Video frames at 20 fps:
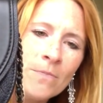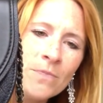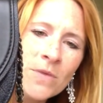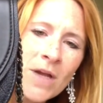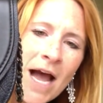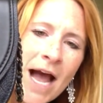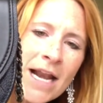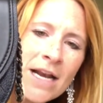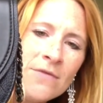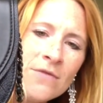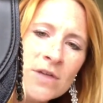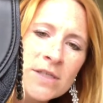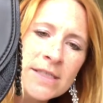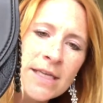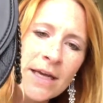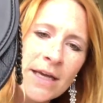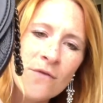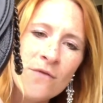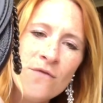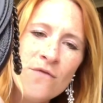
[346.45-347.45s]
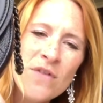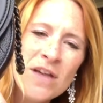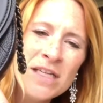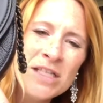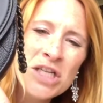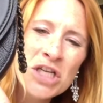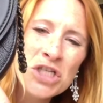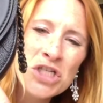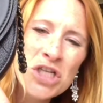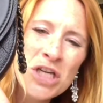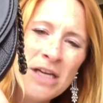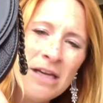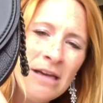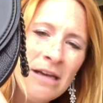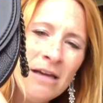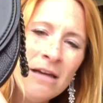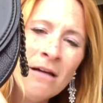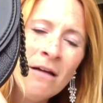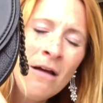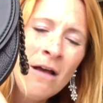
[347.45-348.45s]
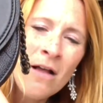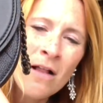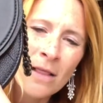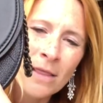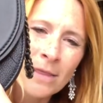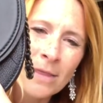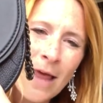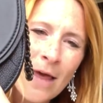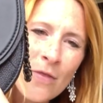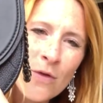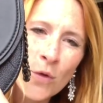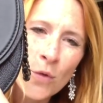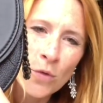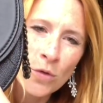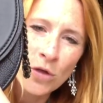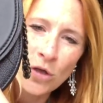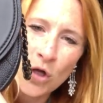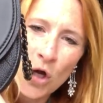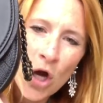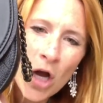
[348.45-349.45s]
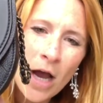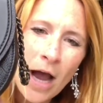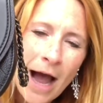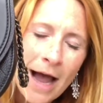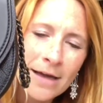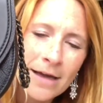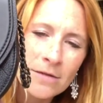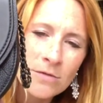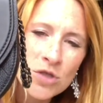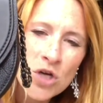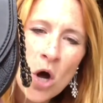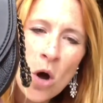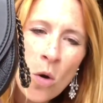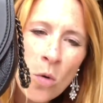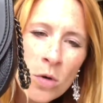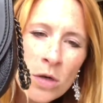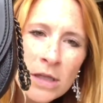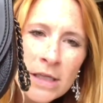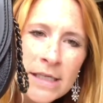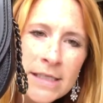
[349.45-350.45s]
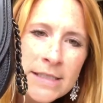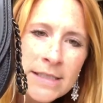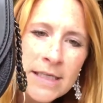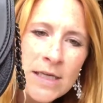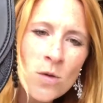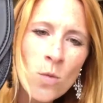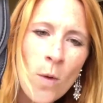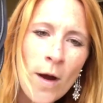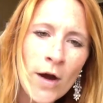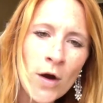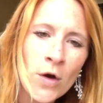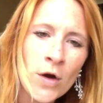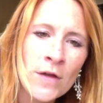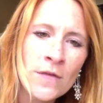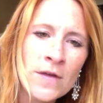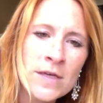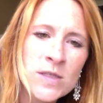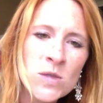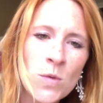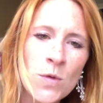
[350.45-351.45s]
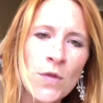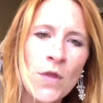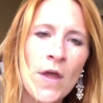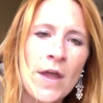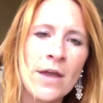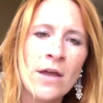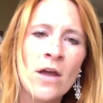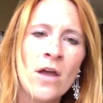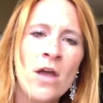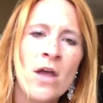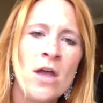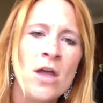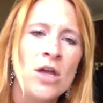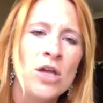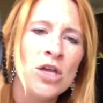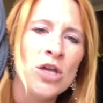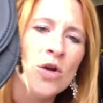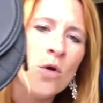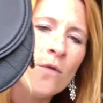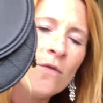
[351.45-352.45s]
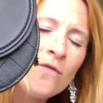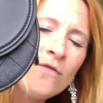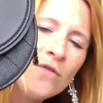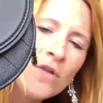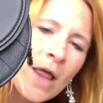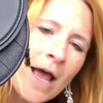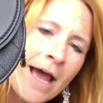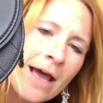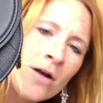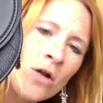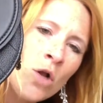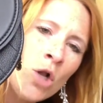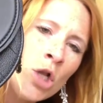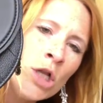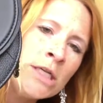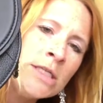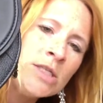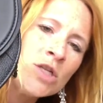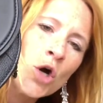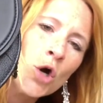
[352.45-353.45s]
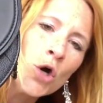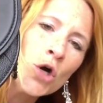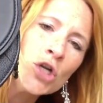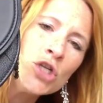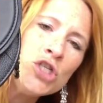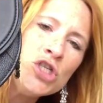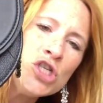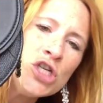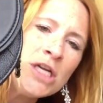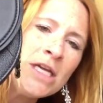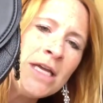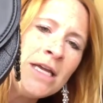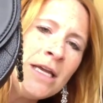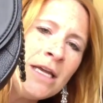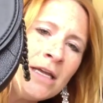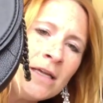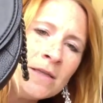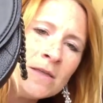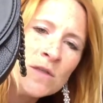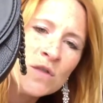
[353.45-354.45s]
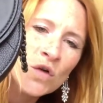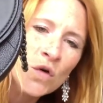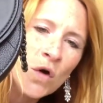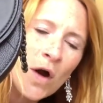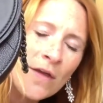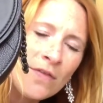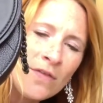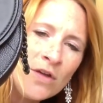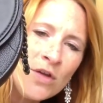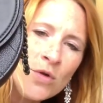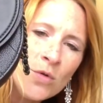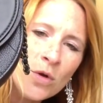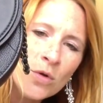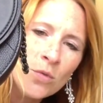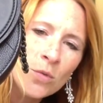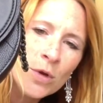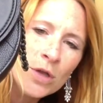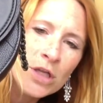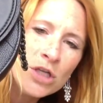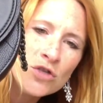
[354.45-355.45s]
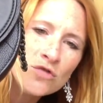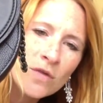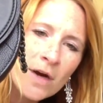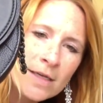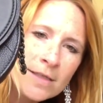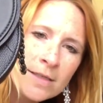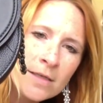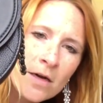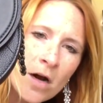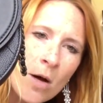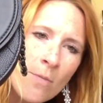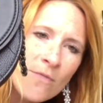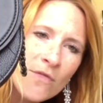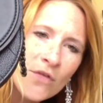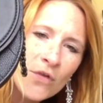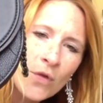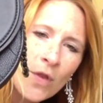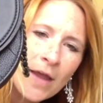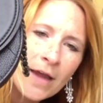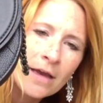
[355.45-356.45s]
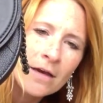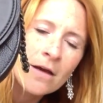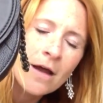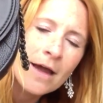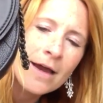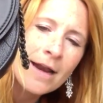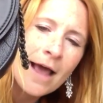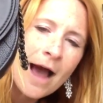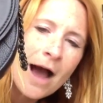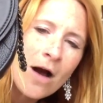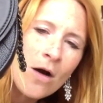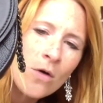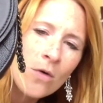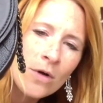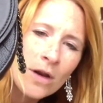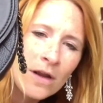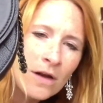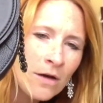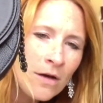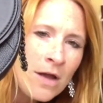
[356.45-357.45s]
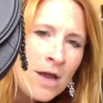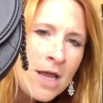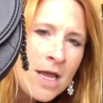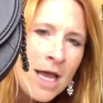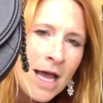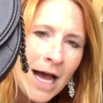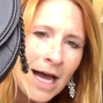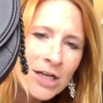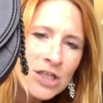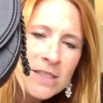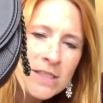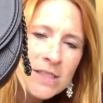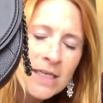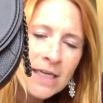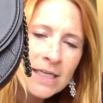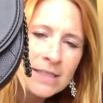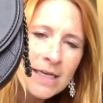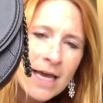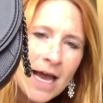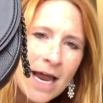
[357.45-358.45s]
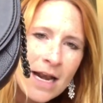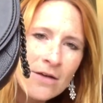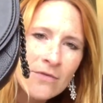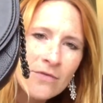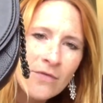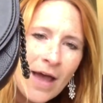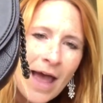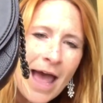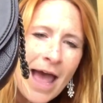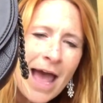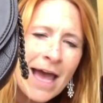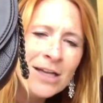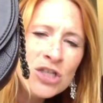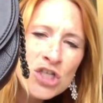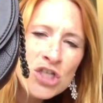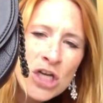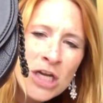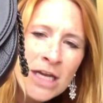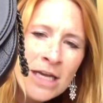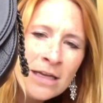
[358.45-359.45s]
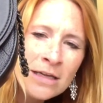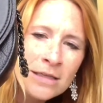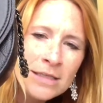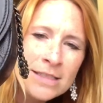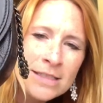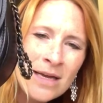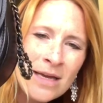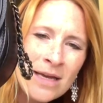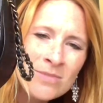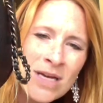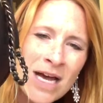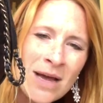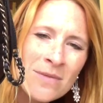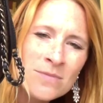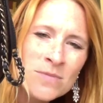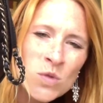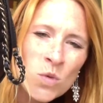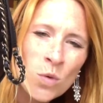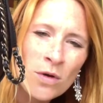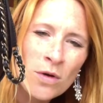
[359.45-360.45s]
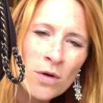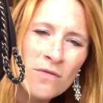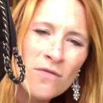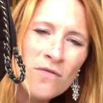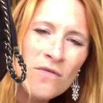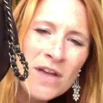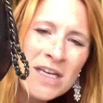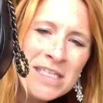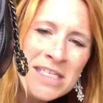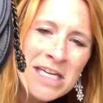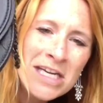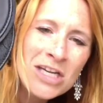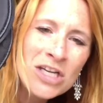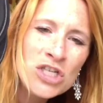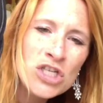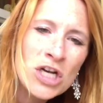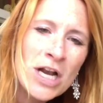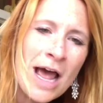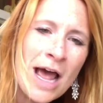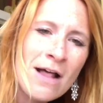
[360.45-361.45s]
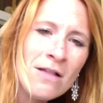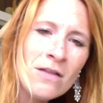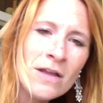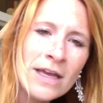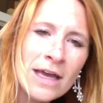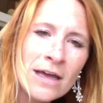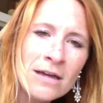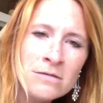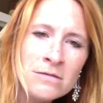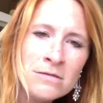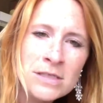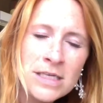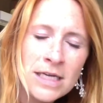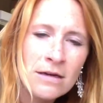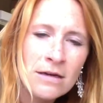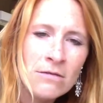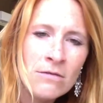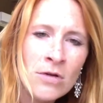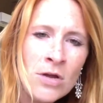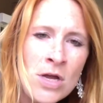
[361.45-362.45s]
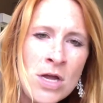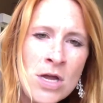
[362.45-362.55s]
kind of this like vintagey leather look. I totally see wearing this with like, you know, flannel and dark jeans, or I think you could really dress it up for like a night out. And I just think it's kind of edgy and at the same time sort of vintage and elegant and